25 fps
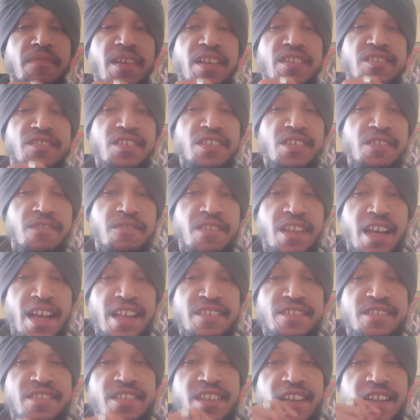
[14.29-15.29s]
Make sure you
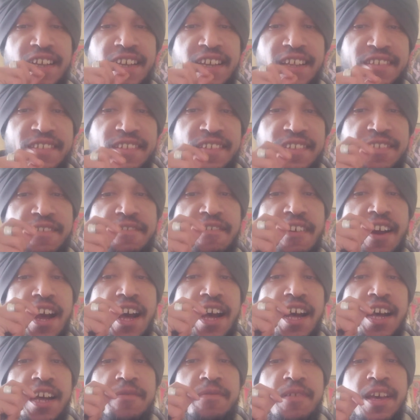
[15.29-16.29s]
like, share, and
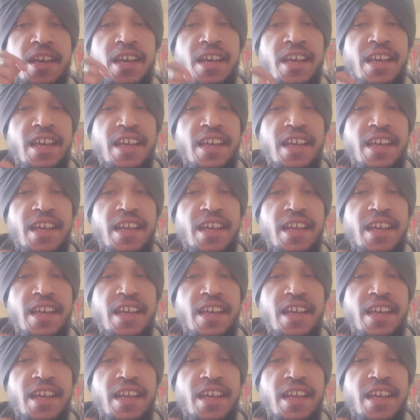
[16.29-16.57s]
subscribe.